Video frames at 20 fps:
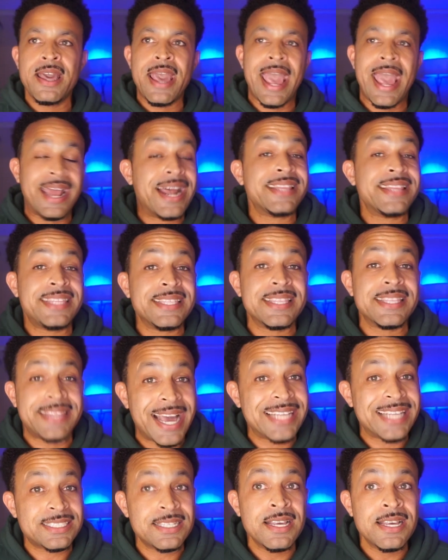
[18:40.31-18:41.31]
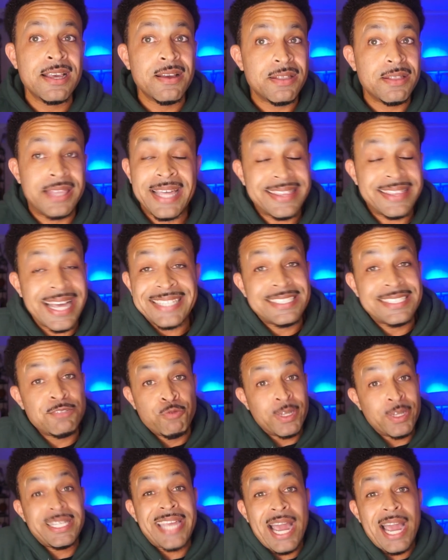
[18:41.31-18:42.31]
And I think that's
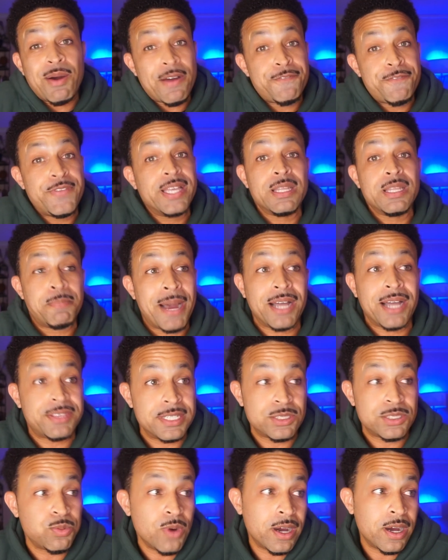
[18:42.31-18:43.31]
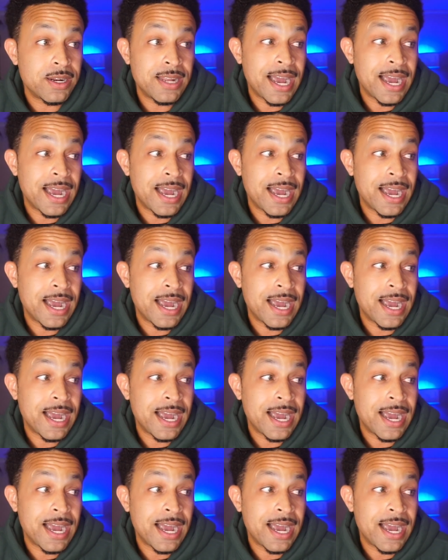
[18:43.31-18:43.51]
really how I feel about this one.